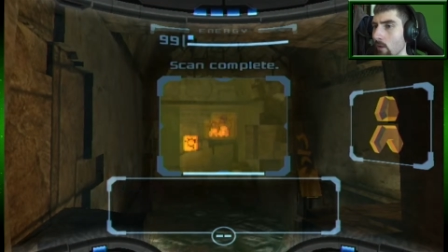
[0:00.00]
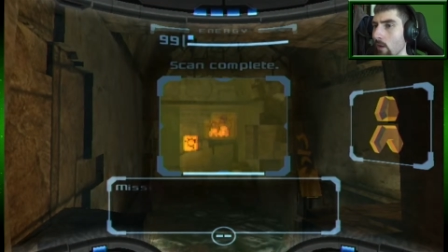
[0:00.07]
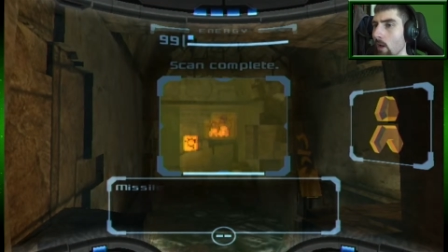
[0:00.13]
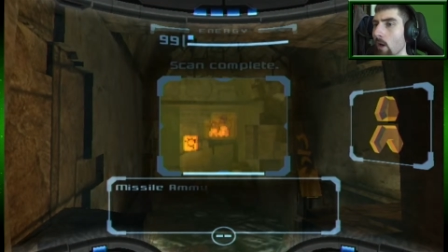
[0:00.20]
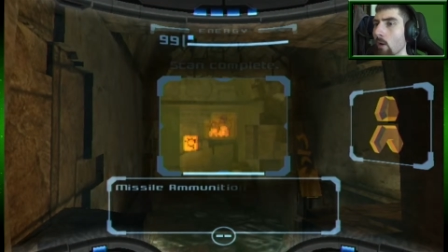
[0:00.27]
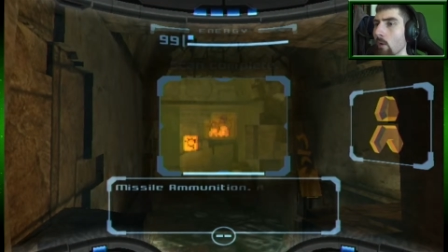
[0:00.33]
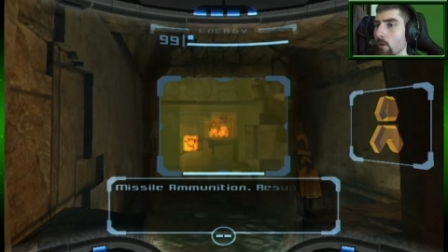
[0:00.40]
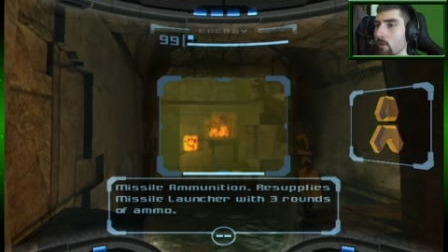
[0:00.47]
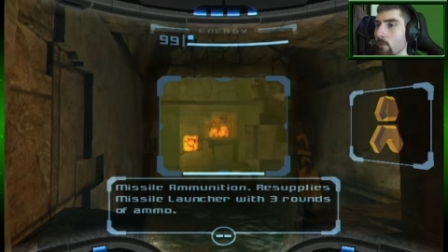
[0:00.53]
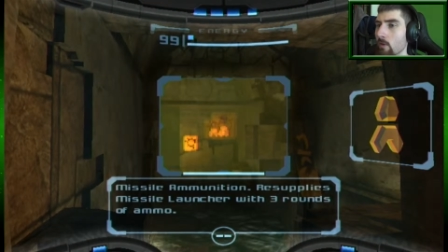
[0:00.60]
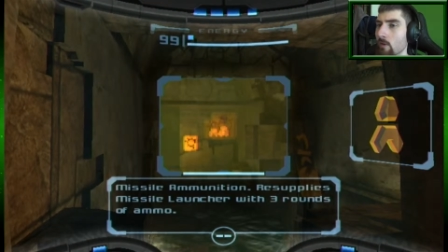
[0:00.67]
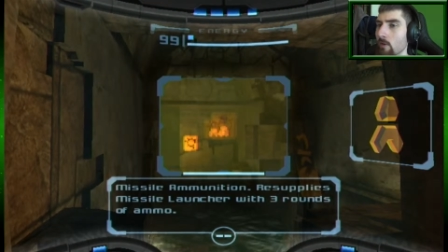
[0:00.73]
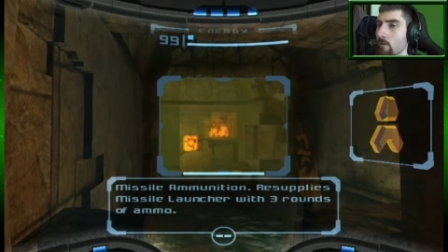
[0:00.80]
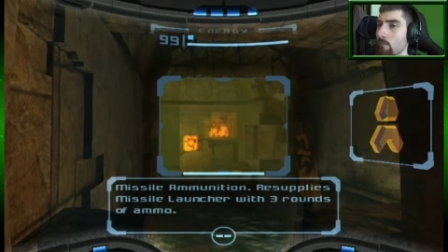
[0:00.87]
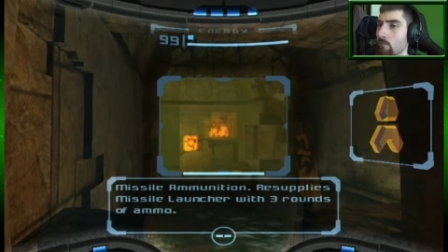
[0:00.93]
Oh, it was
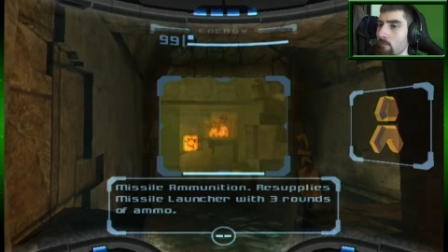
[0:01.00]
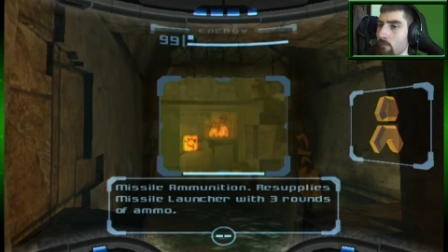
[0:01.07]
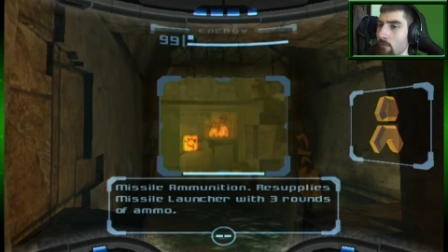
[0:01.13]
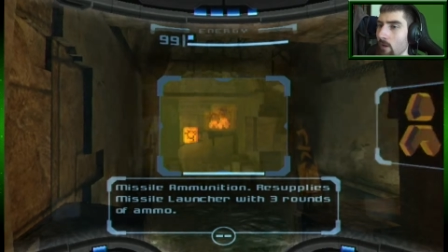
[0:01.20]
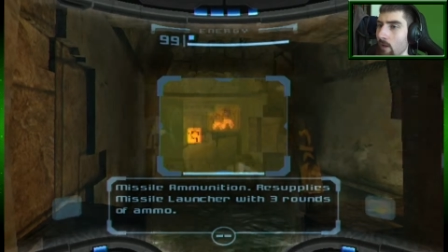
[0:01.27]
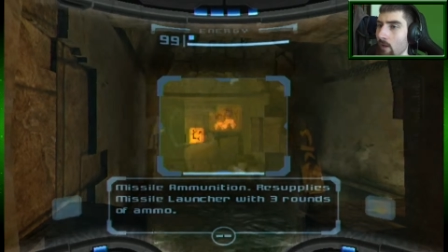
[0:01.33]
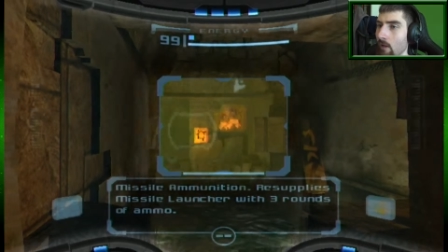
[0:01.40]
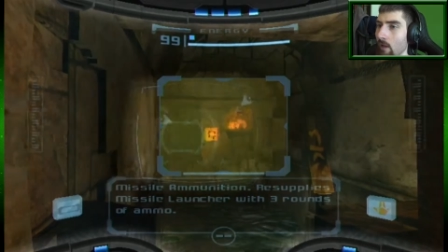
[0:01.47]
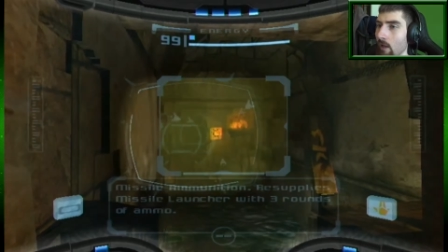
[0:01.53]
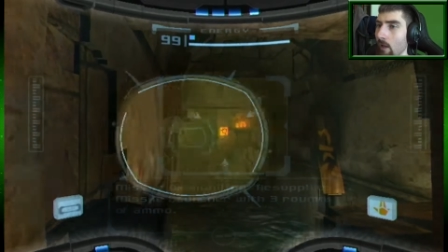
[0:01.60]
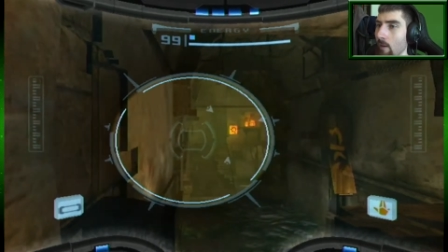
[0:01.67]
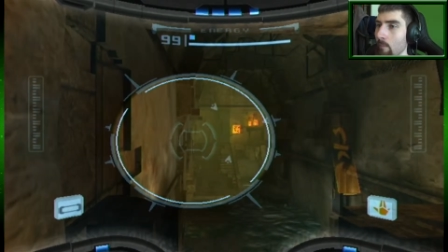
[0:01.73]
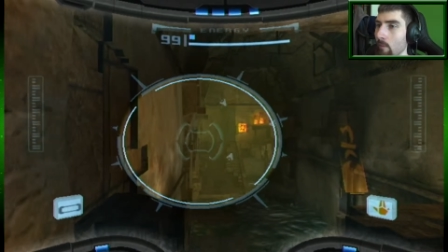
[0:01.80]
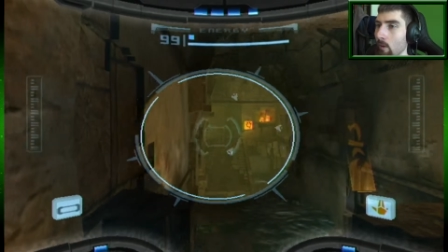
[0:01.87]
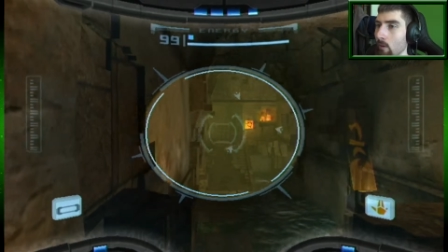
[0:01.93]
the
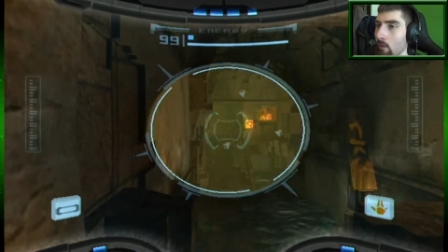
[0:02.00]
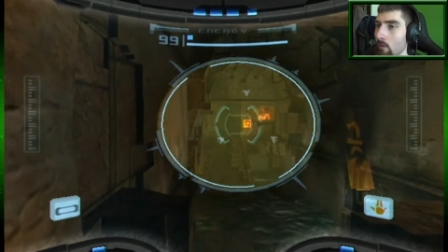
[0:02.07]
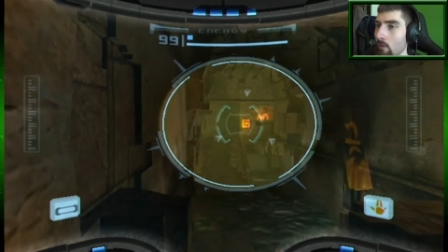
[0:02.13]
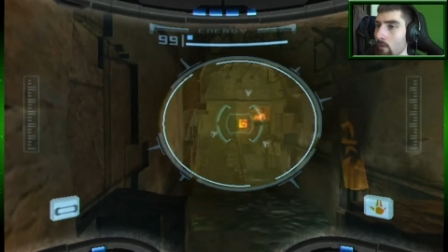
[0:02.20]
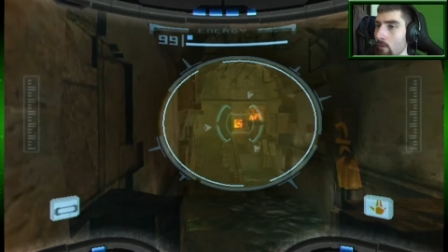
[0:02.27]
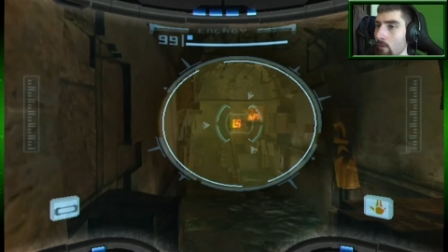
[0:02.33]
ammo.